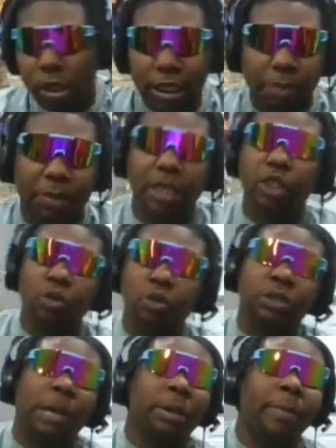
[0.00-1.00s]
elite because
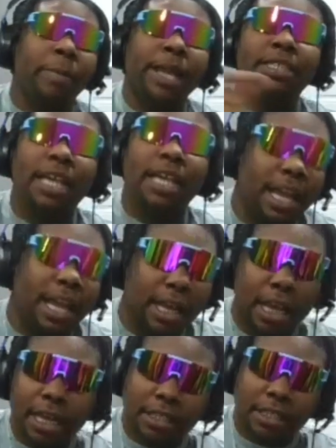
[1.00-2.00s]
you was able to maintain,